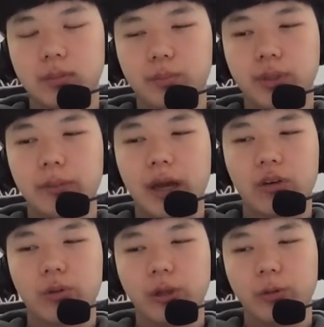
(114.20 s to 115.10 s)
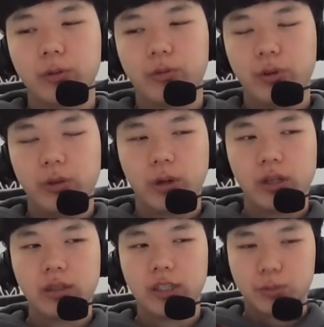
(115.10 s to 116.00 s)
played macro really, really
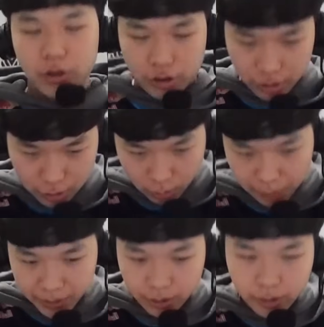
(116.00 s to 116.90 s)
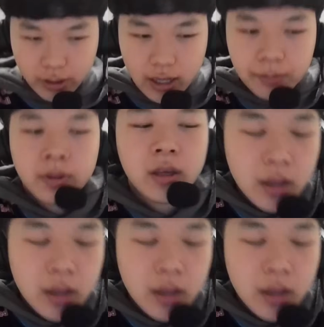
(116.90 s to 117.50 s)
well, especially just swapping early game